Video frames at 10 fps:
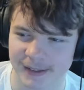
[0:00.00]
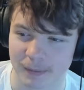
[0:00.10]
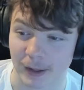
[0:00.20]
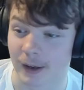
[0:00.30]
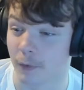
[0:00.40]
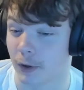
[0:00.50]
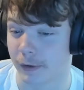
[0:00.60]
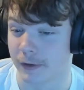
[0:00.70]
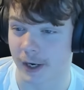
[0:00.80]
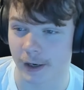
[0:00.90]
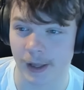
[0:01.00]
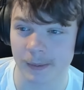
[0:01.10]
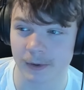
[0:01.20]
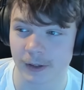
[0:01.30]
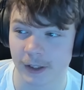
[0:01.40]
Be like, if we lose our club
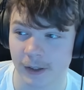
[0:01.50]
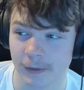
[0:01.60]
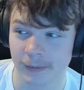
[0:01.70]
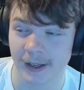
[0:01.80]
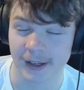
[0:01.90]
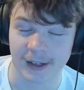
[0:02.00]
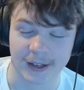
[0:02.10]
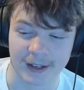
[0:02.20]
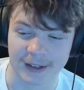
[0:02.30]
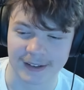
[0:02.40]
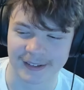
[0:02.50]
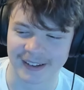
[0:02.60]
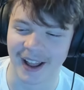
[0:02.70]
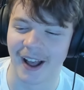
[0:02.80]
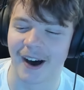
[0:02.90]
room,
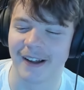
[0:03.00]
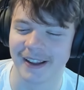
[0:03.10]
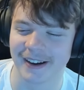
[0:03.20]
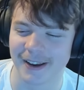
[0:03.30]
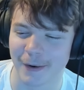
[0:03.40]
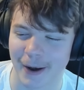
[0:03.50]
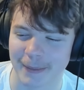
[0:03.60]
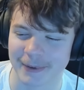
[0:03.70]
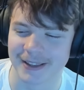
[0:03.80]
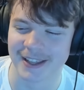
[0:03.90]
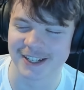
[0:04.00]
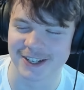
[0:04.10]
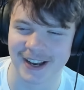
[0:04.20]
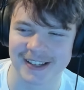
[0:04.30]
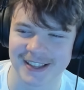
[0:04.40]
I'll hear you out, but
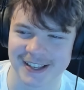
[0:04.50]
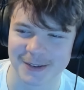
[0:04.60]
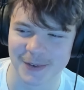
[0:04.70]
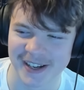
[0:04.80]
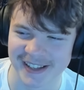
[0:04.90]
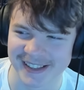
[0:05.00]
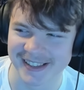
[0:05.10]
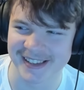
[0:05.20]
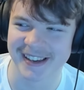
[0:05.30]
just this once.